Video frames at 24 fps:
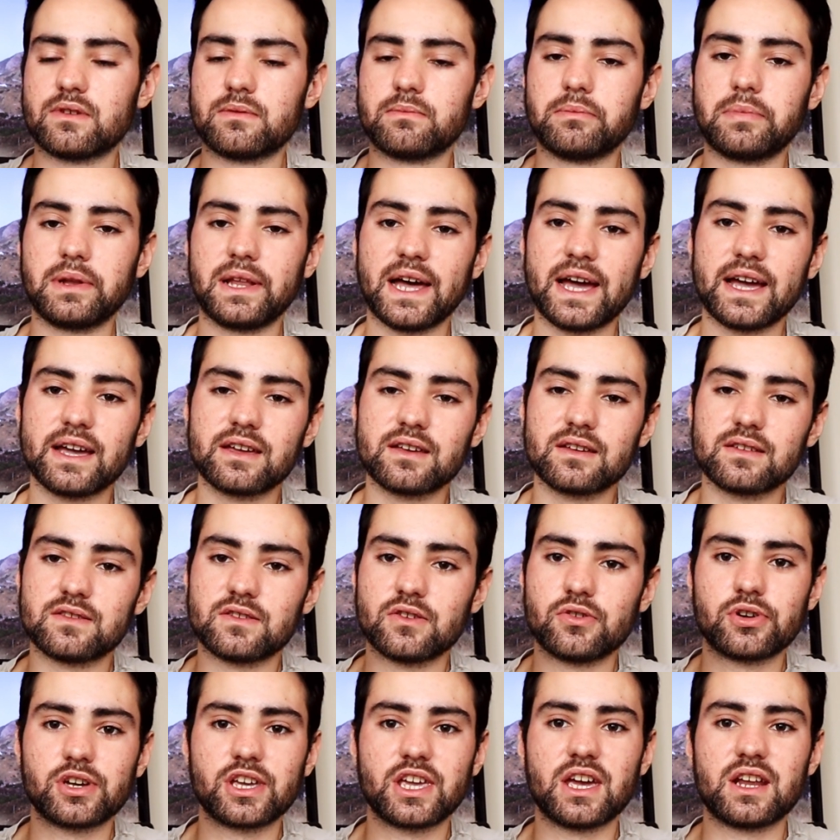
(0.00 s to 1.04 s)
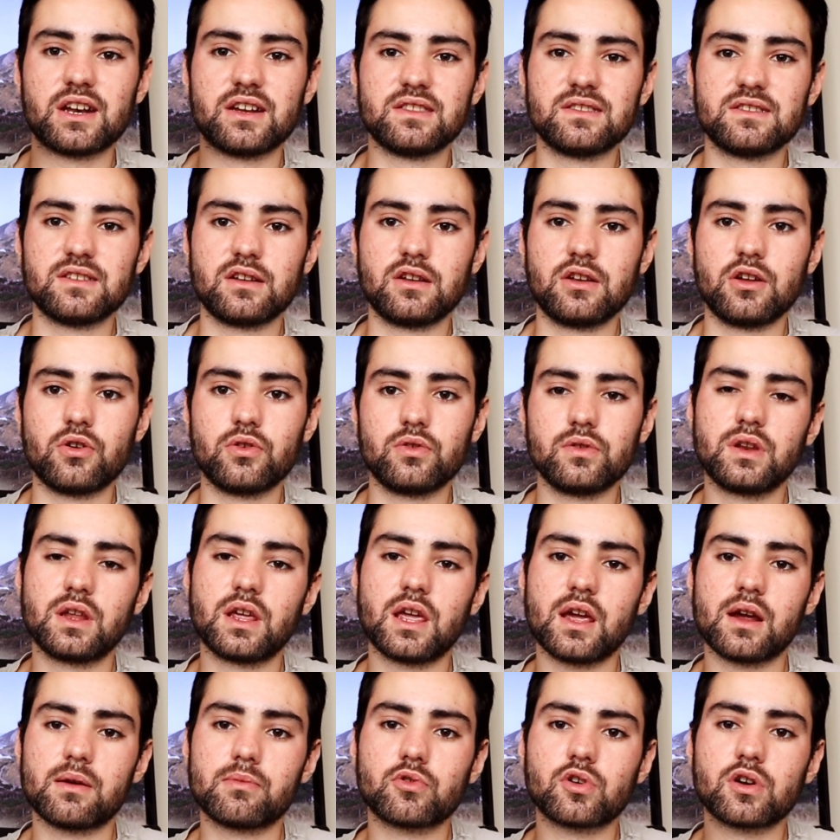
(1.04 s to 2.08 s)
Black, so again, it's a Node
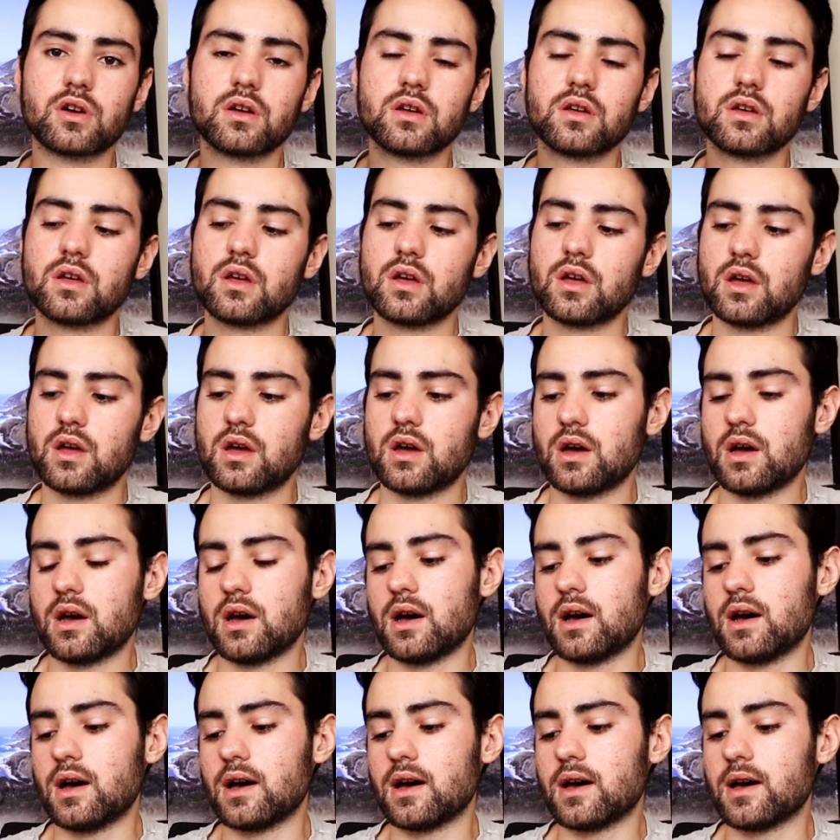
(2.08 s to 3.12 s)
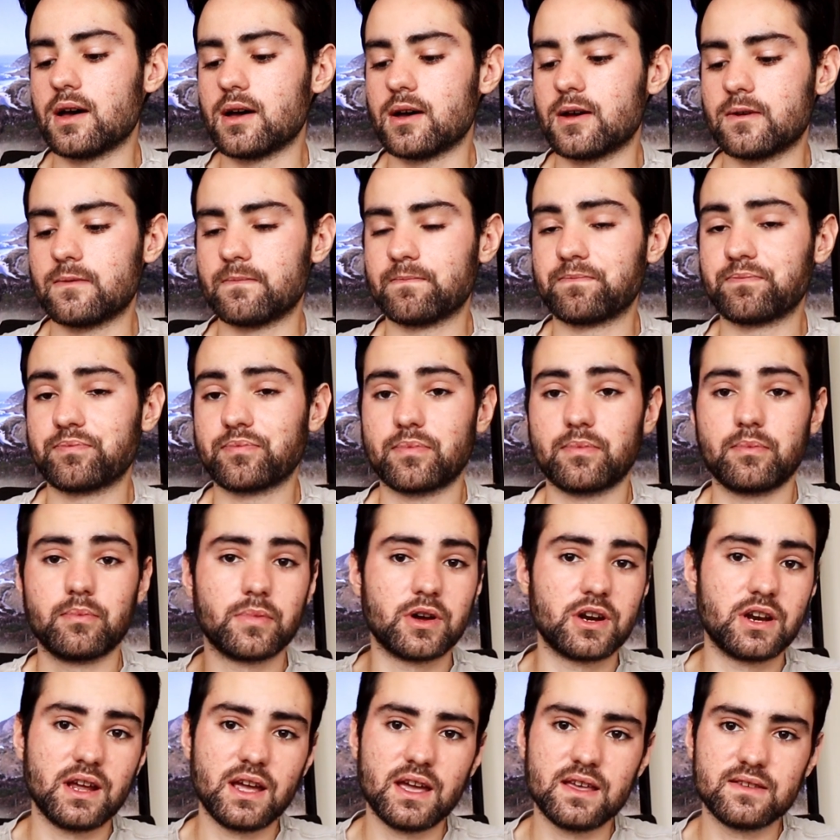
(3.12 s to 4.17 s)
camera,
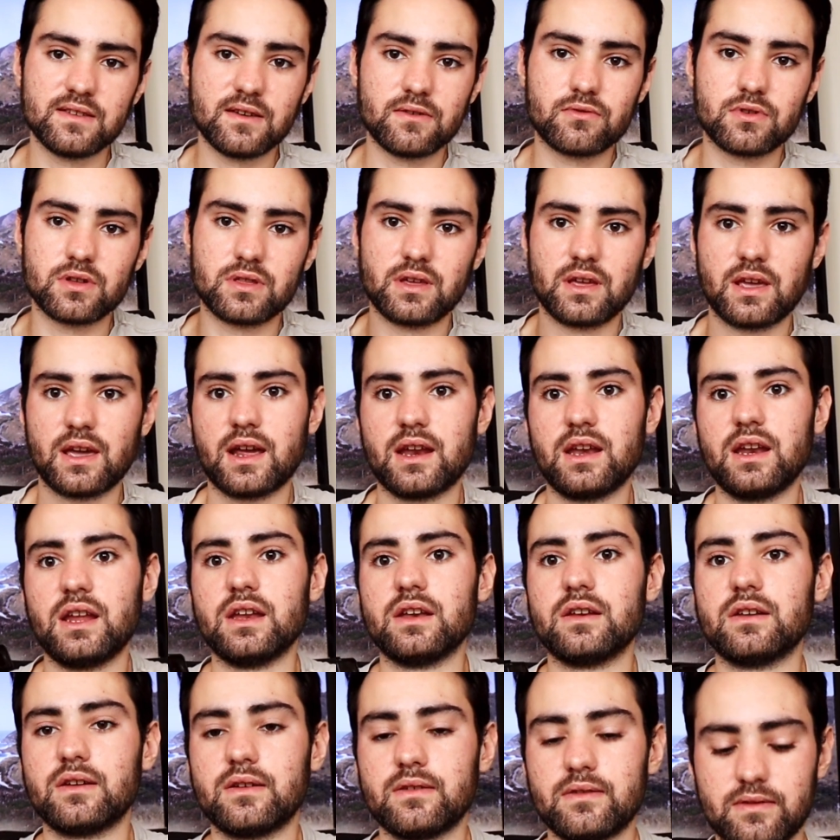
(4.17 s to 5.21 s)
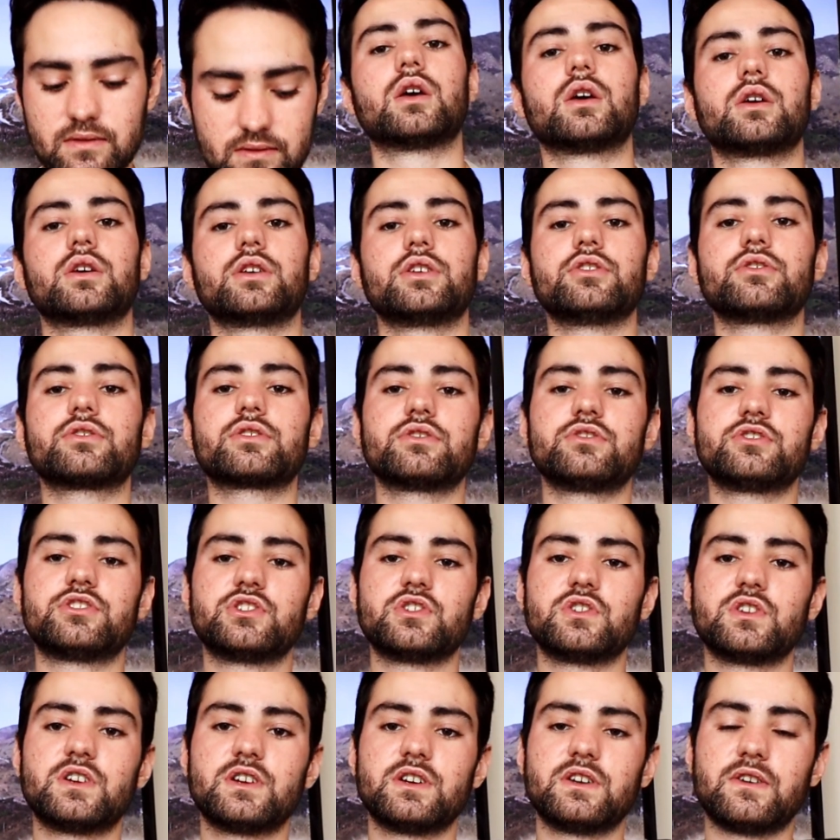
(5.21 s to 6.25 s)
but it has everything I need. You can
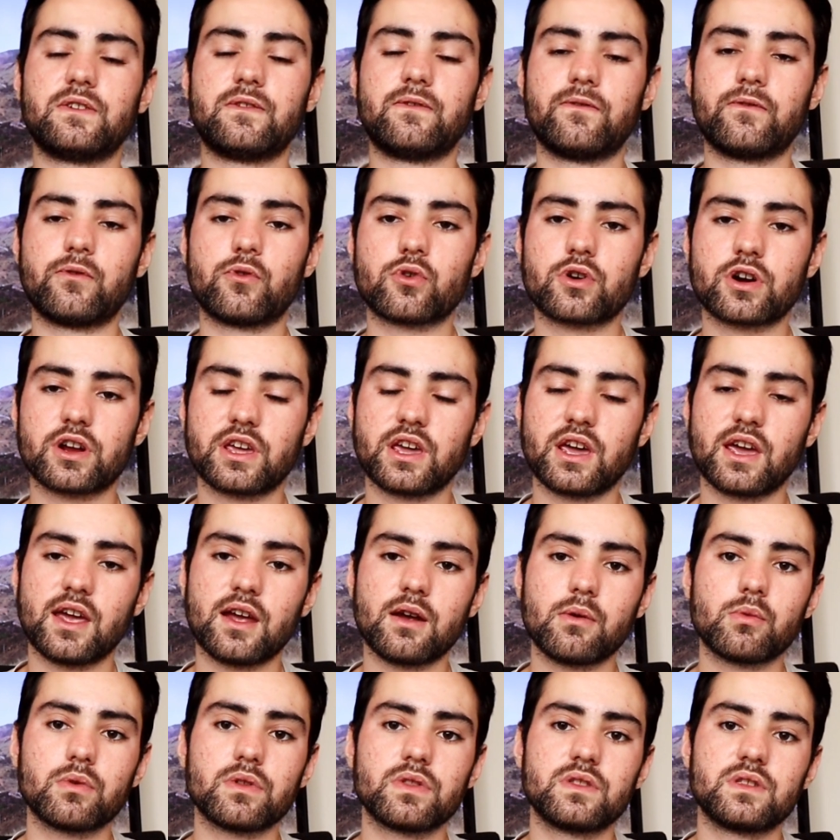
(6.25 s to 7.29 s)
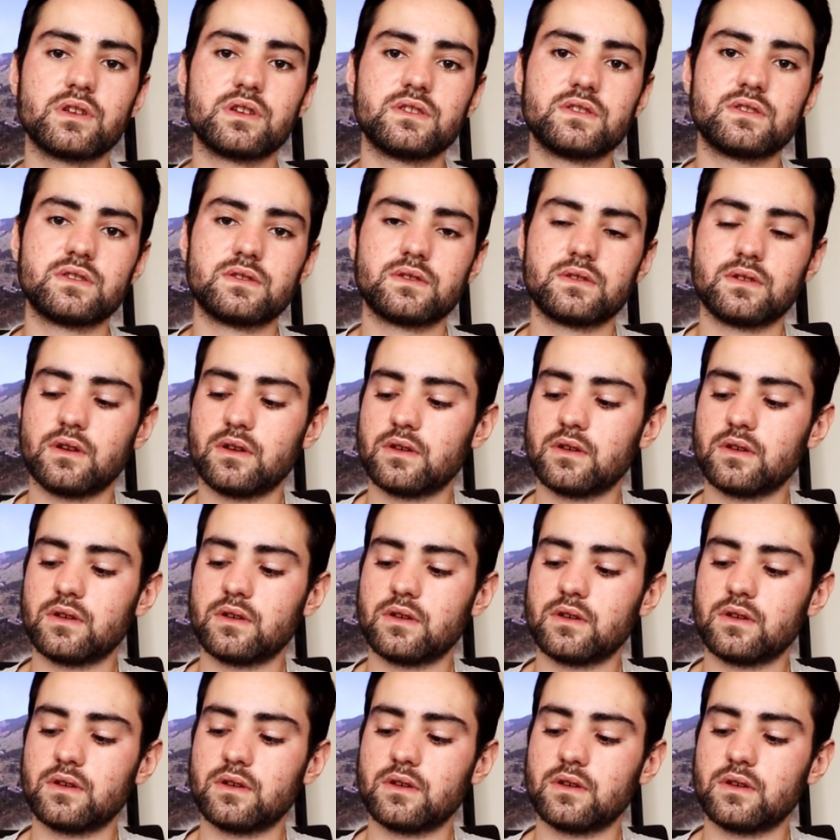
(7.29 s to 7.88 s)
shoot it in 4K with this